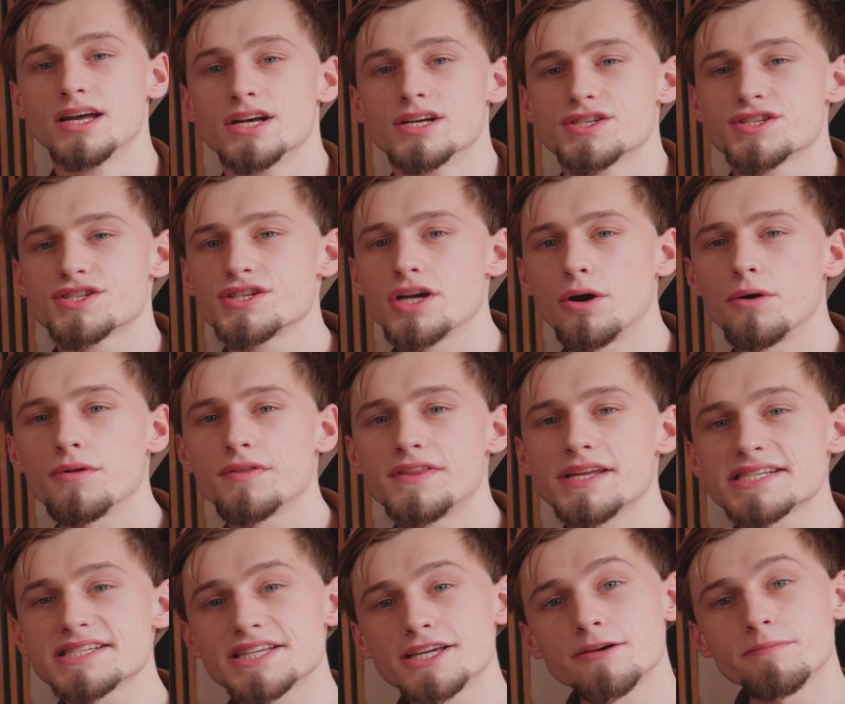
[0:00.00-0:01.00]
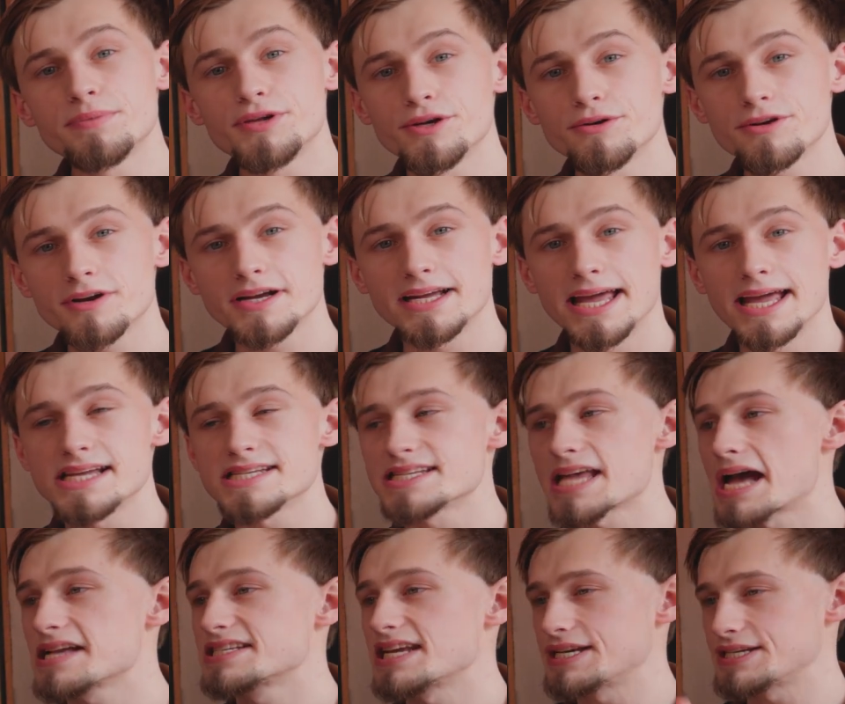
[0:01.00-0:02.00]
So this computer case
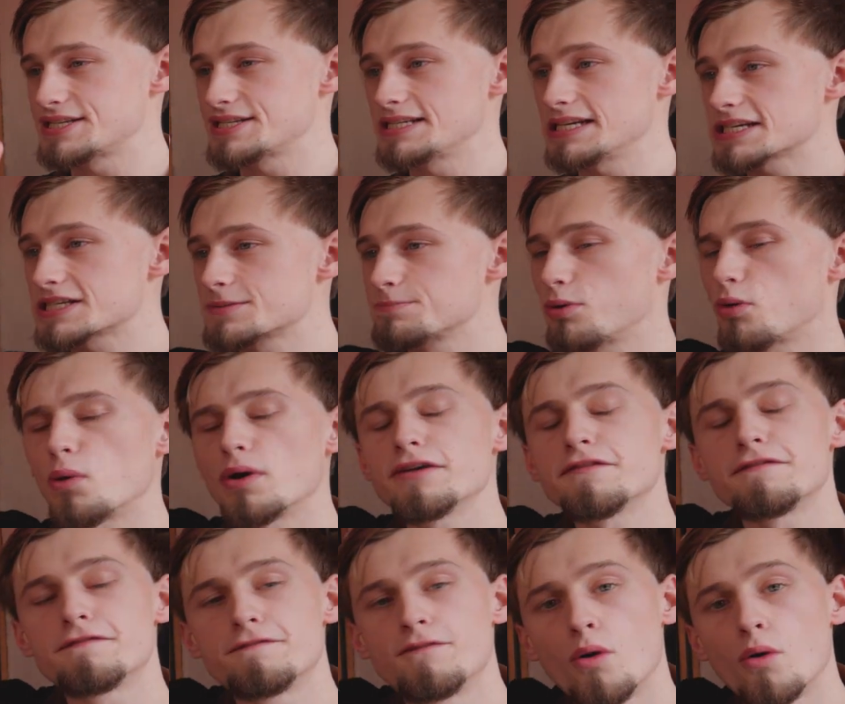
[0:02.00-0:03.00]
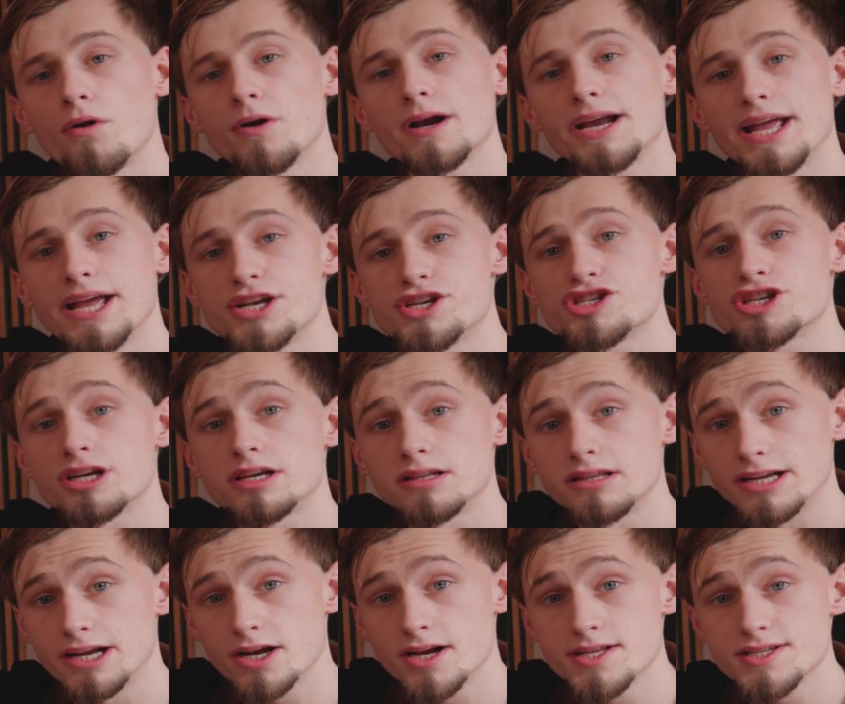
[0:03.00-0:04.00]
has a 6.4 inch
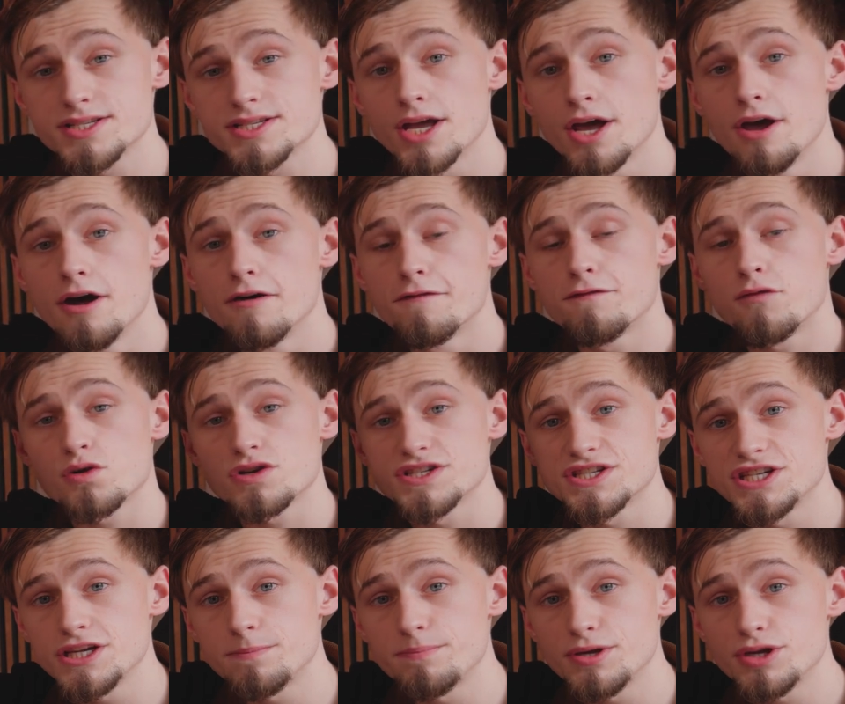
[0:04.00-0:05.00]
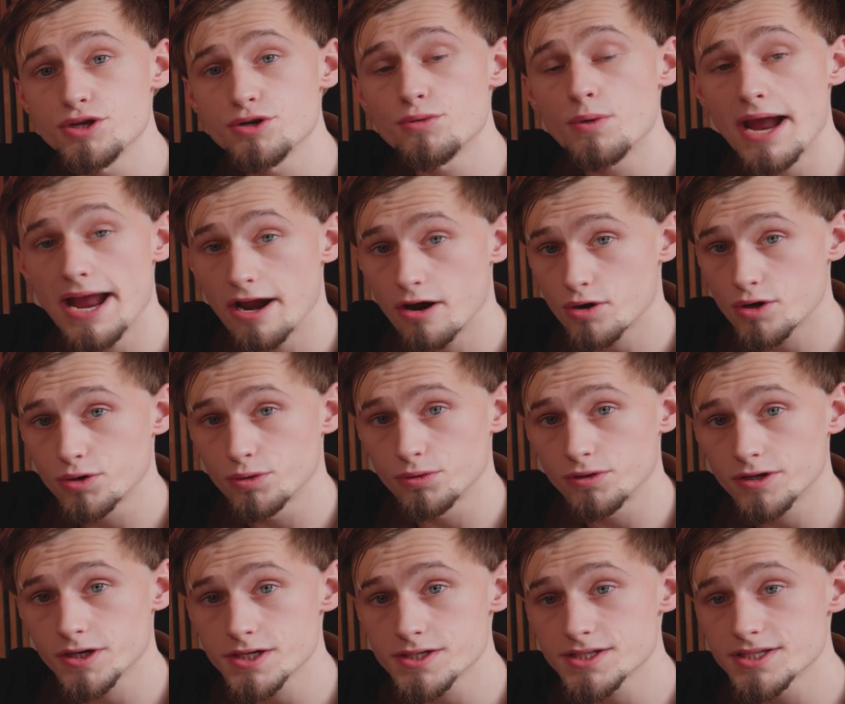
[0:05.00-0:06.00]
clearance for CPU air
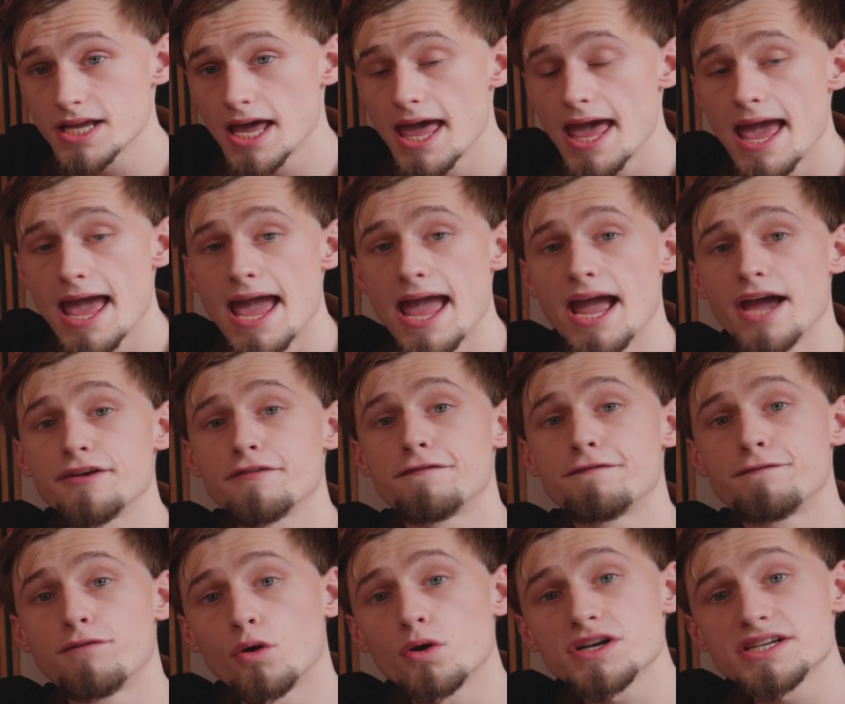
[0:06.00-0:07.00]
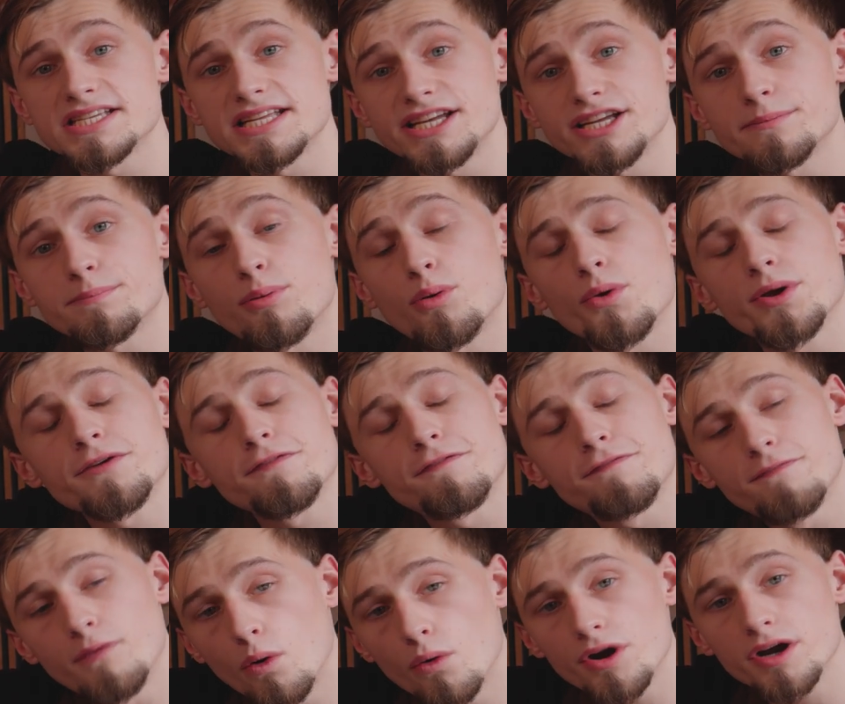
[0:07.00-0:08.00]
coolers and
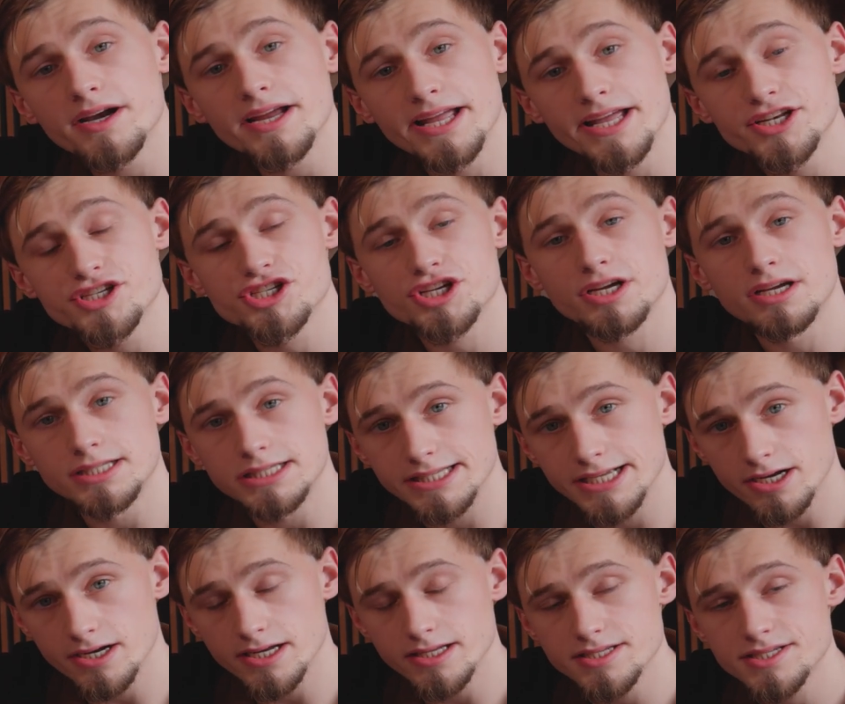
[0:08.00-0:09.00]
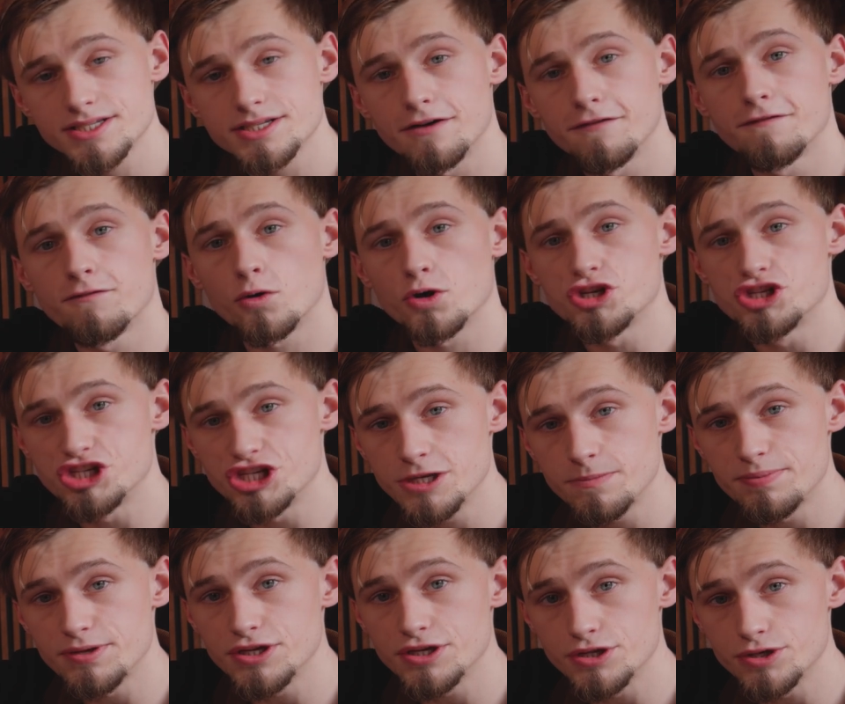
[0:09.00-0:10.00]
14.4 inch clearance for
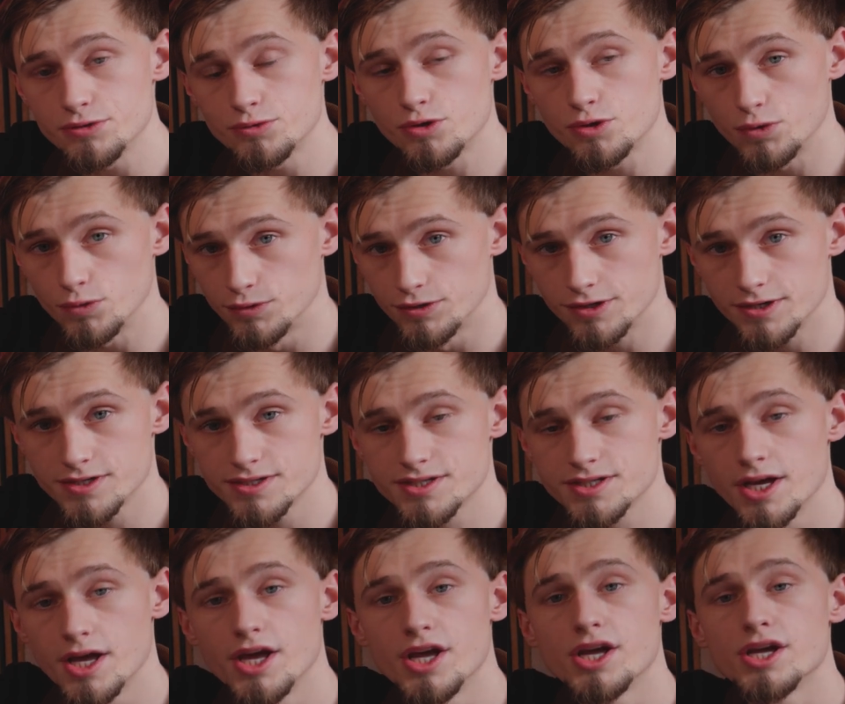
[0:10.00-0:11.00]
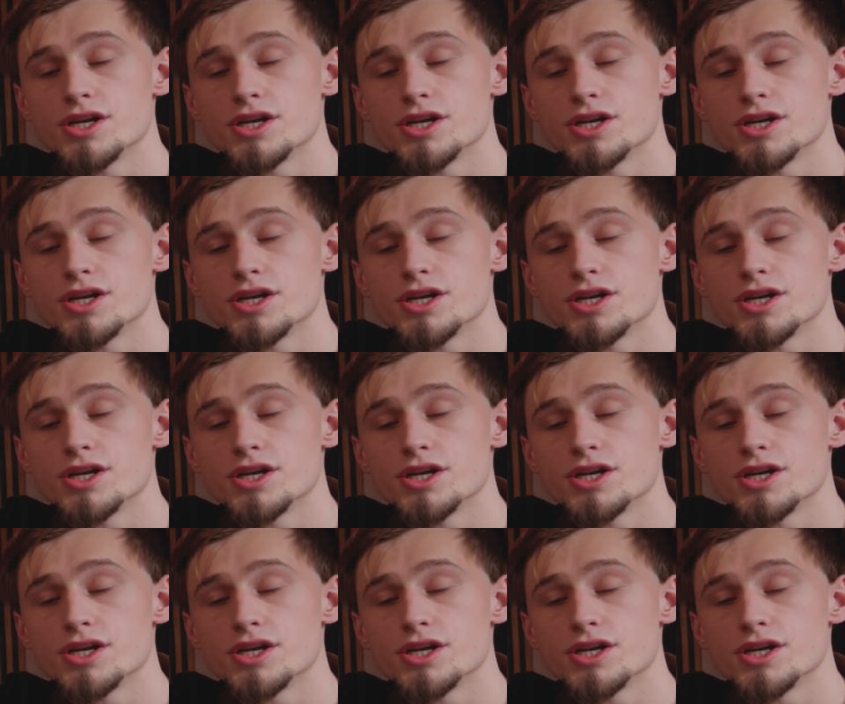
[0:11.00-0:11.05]
GPU coolers.